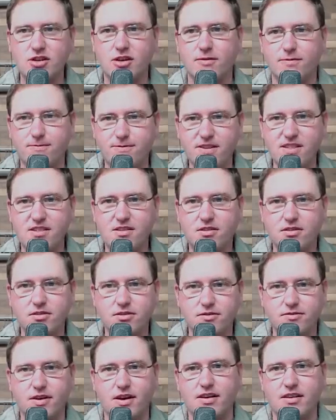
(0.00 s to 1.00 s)
a physical
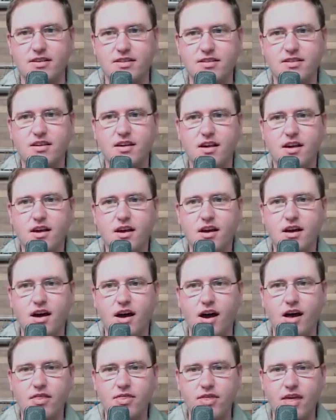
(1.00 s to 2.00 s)
device
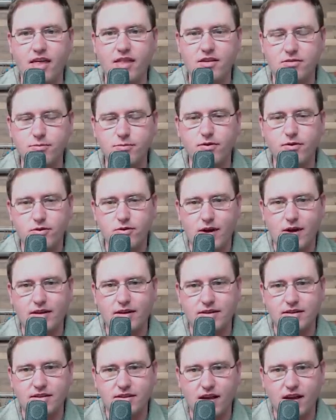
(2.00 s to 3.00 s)
uh, that is moving
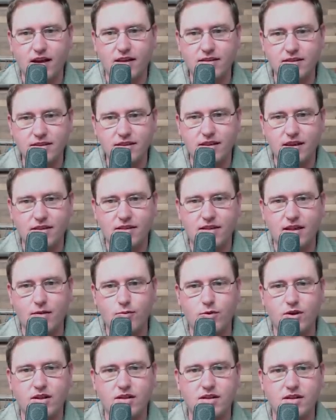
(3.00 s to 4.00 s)
around inside inside
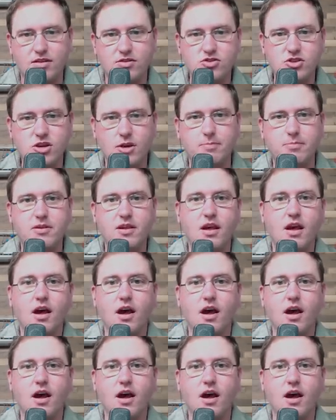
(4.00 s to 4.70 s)
one of these chips.